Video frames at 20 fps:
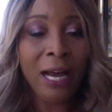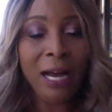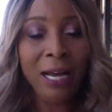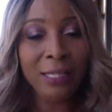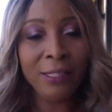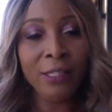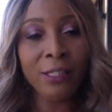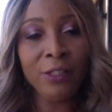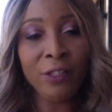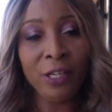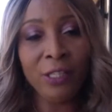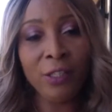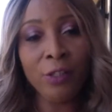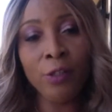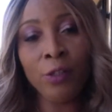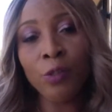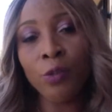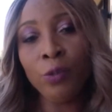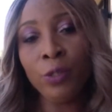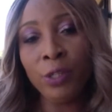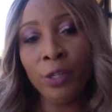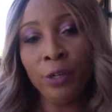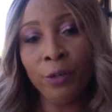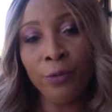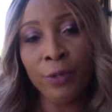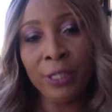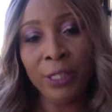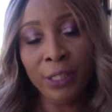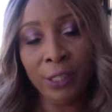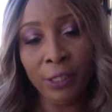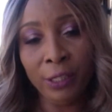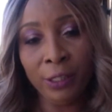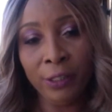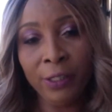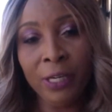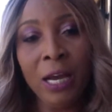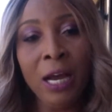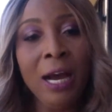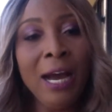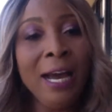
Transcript: I suggest you do your research.